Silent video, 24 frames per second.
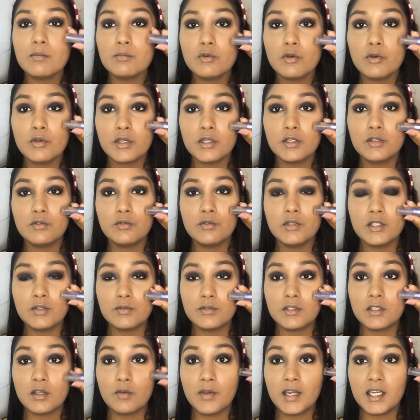I'm going to
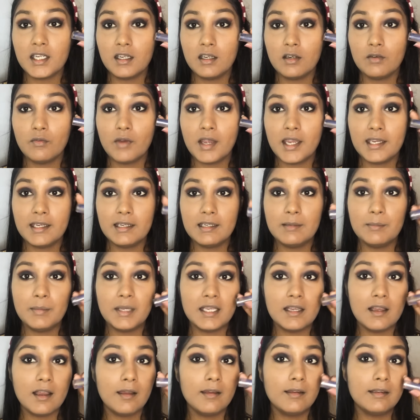use the Wet n Wild
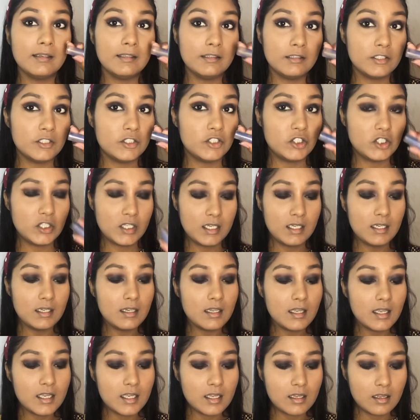Mega Clear Gel
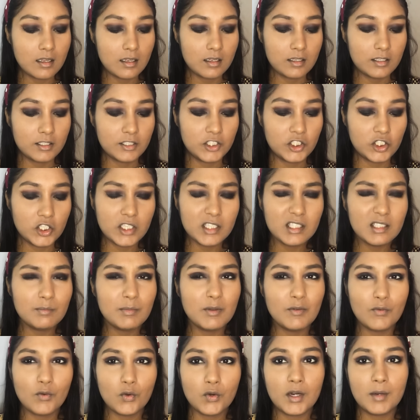just
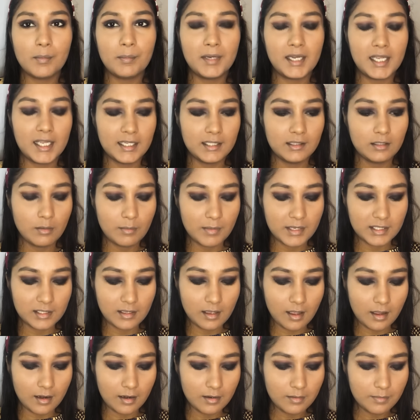before applying the
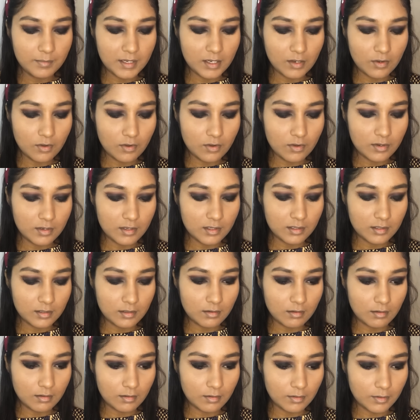mascara, because
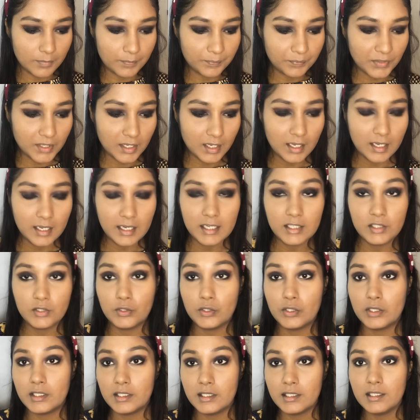it
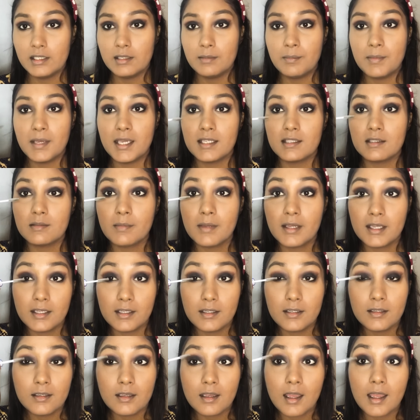really makes
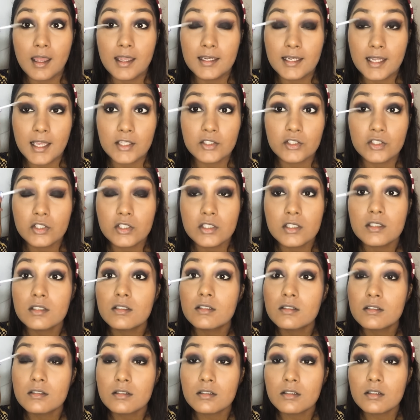my eyelashes
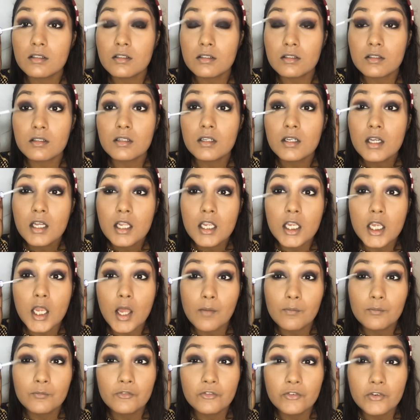
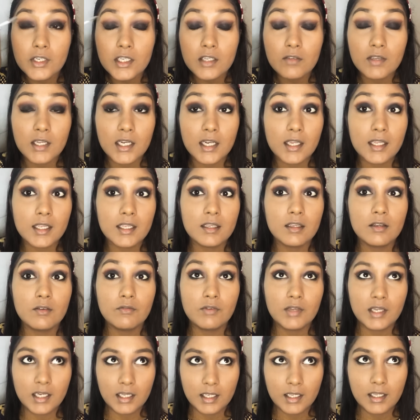lump free when I
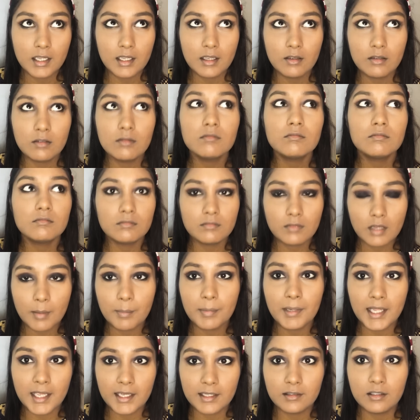
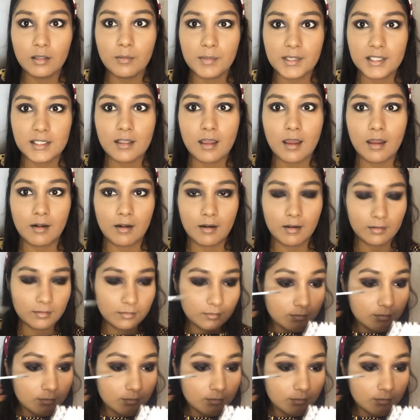apply the mascara.